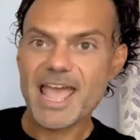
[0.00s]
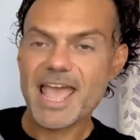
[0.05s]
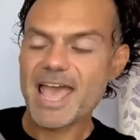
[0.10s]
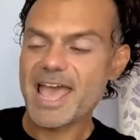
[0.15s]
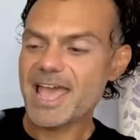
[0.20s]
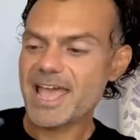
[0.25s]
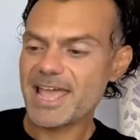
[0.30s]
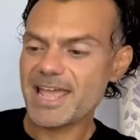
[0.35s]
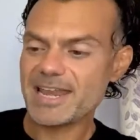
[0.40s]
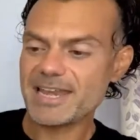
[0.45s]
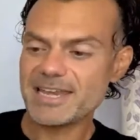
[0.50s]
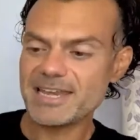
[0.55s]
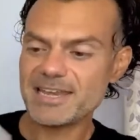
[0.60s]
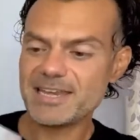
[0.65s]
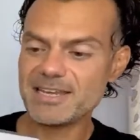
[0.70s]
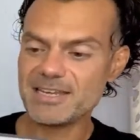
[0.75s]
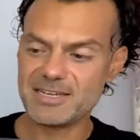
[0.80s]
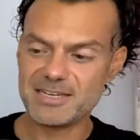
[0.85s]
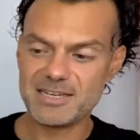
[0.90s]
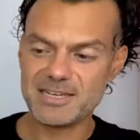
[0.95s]

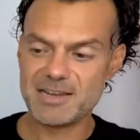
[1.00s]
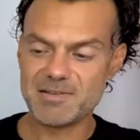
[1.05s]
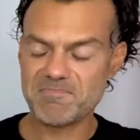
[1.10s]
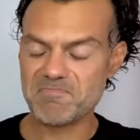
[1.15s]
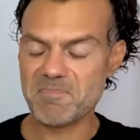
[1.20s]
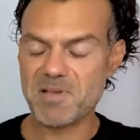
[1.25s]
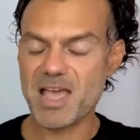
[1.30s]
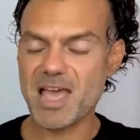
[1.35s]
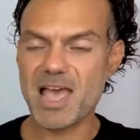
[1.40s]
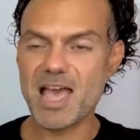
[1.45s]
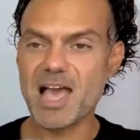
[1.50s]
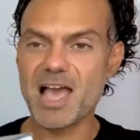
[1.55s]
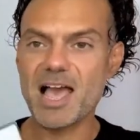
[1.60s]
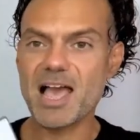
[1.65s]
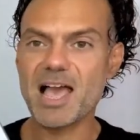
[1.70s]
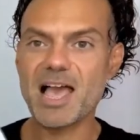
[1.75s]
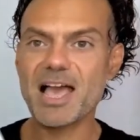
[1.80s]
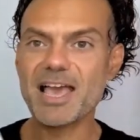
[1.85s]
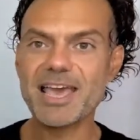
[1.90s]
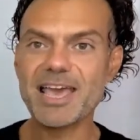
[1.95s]
and
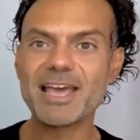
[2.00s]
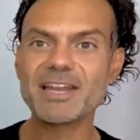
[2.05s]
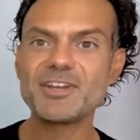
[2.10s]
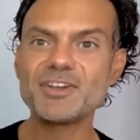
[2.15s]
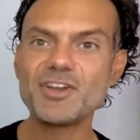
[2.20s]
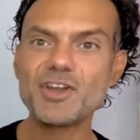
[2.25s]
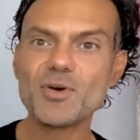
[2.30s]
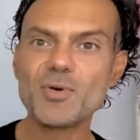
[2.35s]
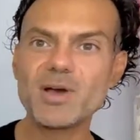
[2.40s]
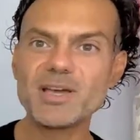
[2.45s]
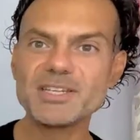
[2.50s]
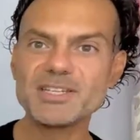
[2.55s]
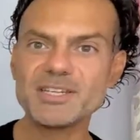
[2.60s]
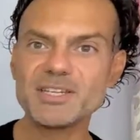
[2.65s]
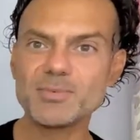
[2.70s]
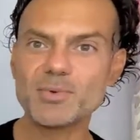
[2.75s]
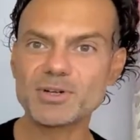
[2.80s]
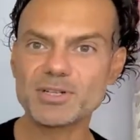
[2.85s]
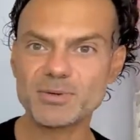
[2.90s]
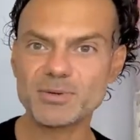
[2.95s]
I had no
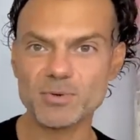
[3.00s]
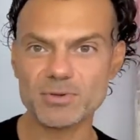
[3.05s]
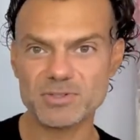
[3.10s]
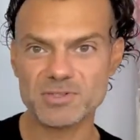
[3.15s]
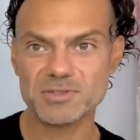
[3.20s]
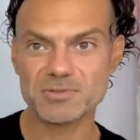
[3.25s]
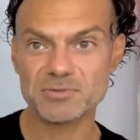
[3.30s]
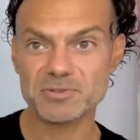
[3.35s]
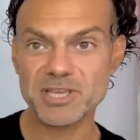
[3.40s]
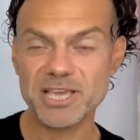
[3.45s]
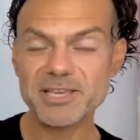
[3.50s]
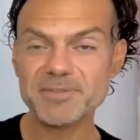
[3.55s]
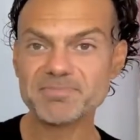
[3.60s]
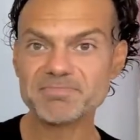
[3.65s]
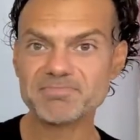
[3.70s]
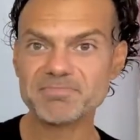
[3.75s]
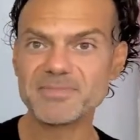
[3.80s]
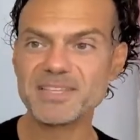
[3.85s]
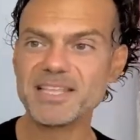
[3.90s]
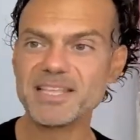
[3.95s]
idea what it was. Okay,
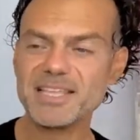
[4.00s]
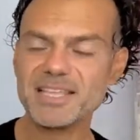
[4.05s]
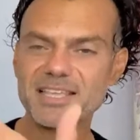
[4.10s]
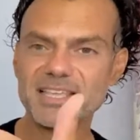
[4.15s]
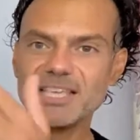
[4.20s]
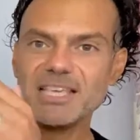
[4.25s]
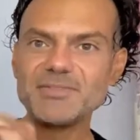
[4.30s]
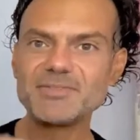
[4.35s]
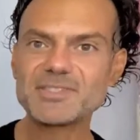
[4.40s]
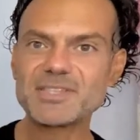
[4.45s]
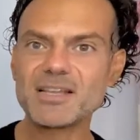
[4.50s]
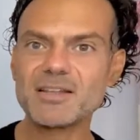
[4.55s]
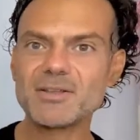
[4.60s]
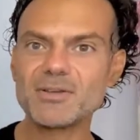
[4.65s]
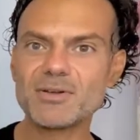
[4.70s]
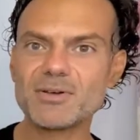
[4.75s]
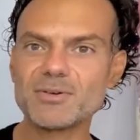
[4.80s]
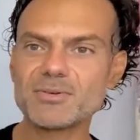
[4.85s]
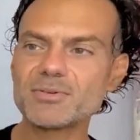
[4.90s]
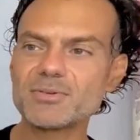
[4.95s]
Yves Saint
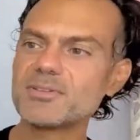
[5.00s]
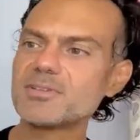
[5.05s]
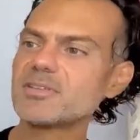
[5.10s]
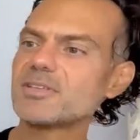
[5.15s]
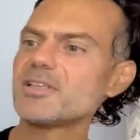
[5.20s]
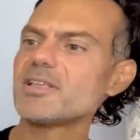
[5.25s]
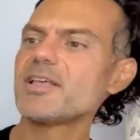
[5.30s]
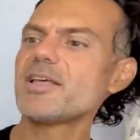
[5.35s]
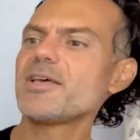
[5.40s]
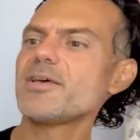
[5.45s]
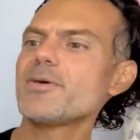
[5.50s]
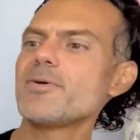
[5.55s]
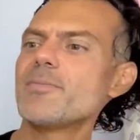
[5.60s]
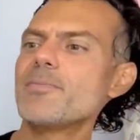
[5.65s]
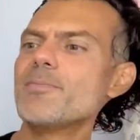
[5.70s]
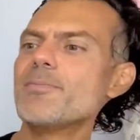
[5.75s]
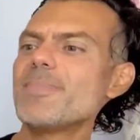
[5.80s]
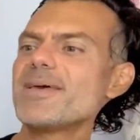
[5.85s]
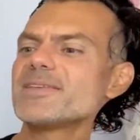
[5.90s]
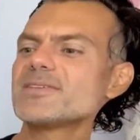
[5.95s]
Laurent,
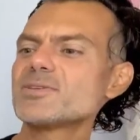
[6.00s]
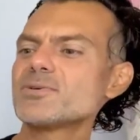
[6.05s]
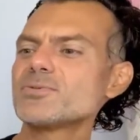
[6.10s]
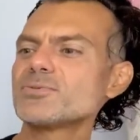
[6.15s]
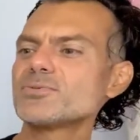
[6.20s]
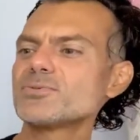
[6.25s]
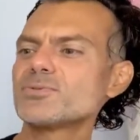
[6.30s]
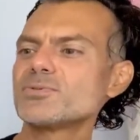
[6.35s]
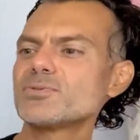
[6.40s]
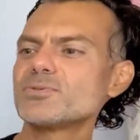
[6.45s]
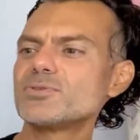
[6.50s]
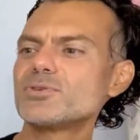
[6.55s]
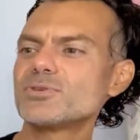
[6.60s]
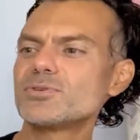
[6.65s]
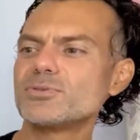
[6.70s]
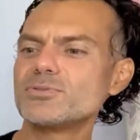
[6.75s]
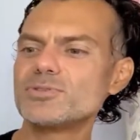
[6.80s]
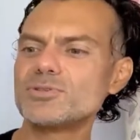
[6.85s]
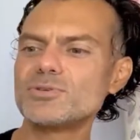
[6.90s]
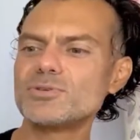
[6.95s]
Maison de
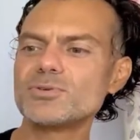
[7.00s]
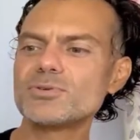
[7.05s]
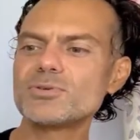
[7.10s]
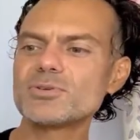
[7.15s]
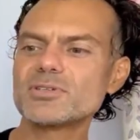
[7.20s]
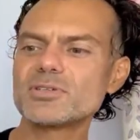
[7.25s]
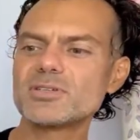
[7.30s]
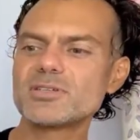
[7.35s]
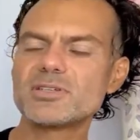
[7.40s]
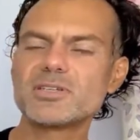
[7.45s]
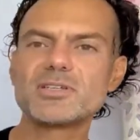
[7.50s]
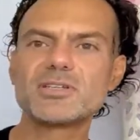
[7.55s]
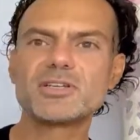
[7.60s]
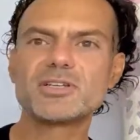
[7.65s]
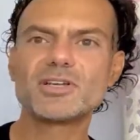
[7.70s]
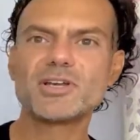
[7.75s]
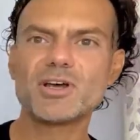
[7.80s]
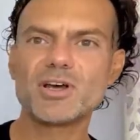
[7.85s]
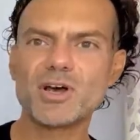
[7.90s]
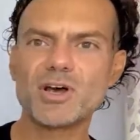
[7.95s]
Couture,
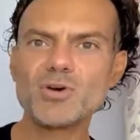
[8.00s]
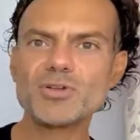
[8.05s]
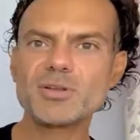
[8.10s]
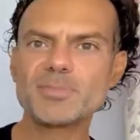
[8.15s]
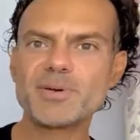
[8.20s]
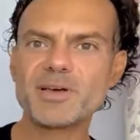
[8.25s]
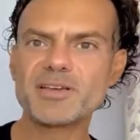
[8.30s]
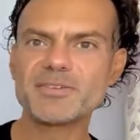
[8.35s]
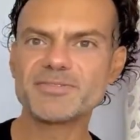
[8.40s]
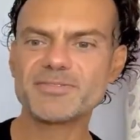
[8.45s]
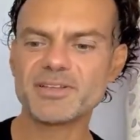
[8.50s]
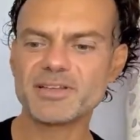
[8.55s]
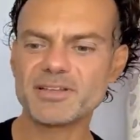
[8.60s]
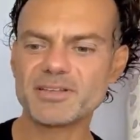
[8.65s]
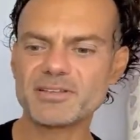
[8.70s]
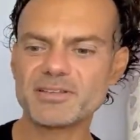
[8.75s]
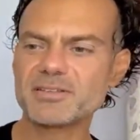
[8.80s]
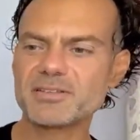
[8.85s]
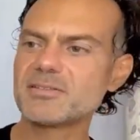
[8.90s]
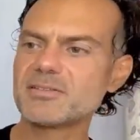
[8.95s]
Eau de
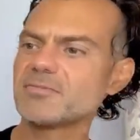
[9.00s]
Parfum,